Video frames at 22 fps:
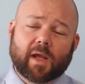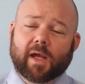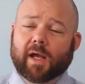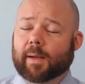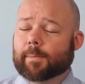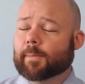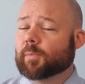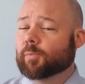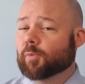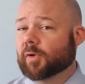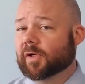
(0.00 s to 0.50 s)

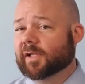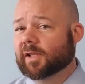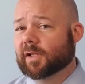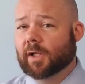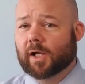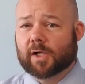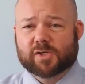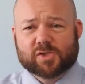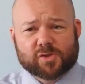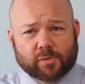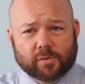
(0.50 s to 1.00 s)
I'm a pretty
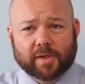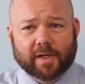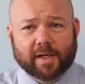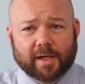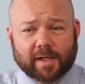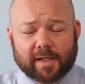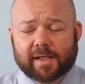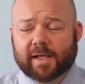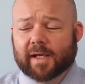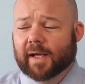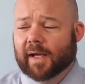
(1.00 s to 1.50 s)
logical
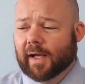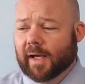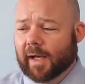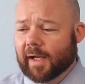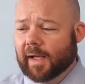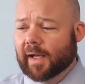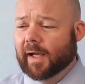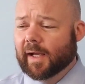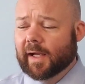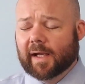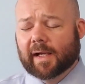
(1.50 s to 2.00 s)
guy.
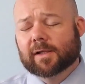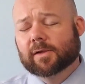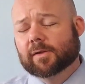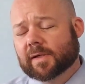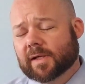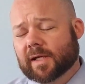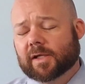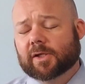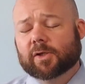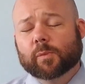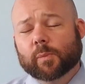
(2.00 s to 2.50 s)
I look
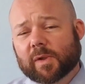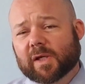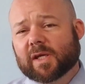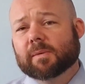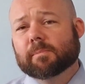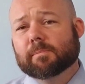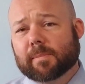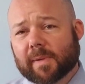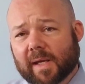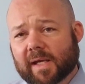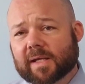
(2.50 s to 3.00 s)
at you. We
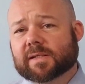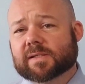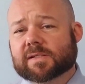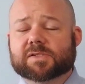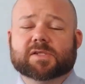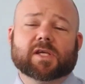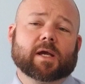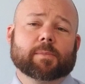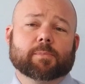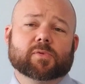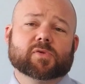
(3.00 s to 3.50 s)
can make
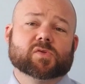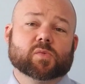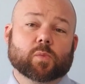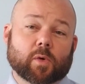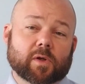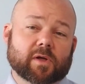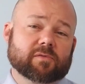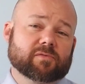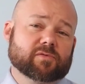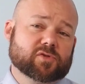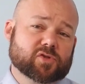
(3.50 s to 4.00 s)
disciples
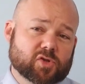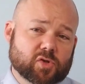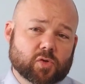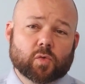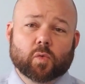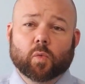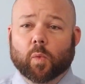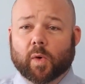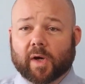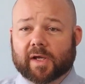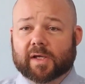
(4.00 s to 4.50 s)
one of two
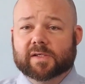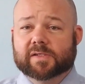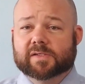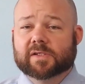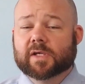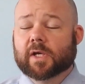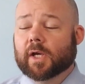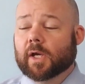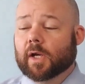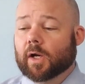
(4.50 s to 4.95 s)
ways.